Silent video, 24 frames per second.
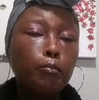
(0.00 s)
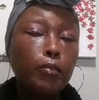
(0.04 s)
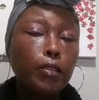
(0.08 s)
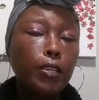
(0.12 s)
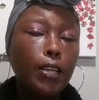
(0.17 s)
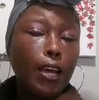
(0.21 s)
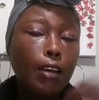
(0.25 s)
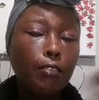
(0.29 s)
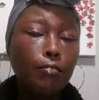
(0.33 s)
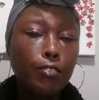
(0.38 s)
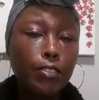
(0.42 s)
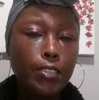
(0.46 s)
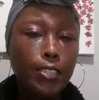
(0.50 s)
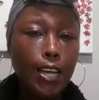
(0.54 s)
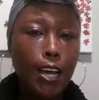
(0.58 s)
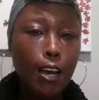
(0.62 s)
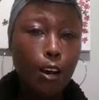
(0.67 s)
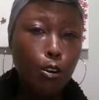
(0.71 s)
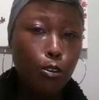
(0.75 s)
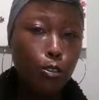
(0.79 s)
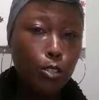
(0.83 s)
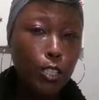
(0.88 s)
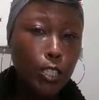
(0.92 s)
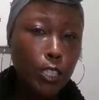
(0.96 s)
life is
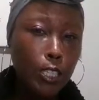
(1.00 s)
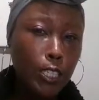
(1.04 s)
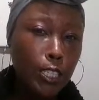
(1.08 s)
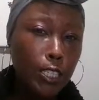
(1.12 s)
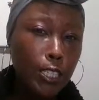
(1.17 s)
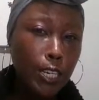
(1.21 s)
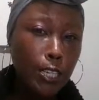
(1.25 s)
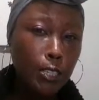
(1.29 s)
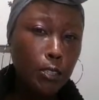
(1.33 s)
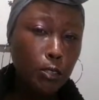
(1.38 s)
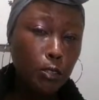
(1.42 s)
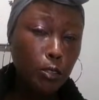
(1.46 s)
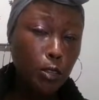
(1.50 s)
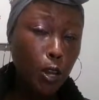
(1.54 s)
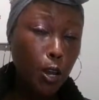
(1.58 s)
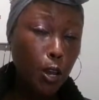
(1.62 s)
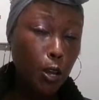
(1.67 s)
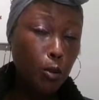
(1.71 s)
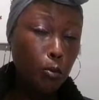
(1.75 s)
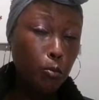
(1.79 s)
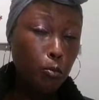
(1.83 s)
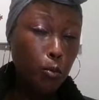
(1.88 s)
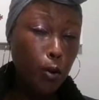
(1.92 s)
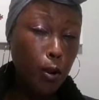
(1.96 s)
not all sunshine
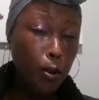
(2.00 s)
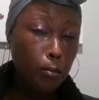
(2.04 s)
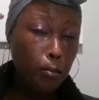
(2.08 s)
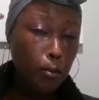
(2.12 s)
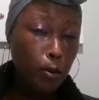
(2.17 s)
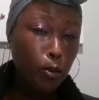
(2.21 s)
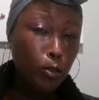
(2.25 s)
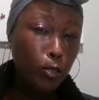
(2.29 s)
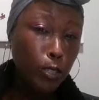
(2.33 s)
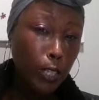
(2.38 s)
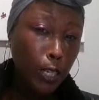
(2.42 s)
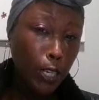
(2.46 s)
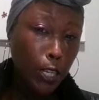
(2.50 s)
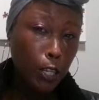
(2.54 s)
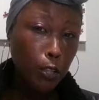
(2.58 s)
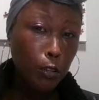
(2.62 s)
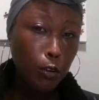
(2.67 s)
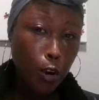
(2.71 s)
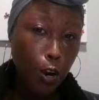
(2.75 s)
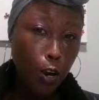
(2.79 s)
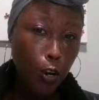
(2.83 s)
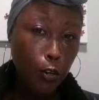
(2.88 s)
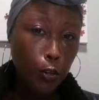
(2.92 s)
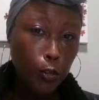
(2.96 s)
and rainbows, and
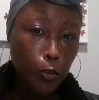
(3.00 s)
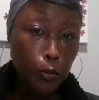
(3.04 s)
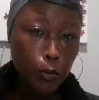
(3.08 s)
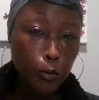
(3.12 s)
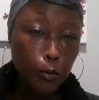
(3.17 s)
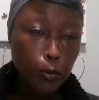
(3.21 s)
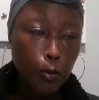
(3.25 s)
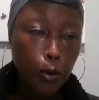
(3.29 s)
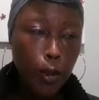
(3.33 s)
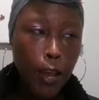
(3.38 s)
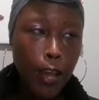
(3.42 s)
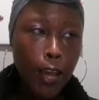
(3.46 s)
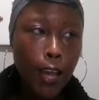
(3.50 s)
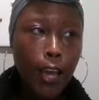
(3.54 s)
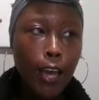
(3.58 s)
neither are you.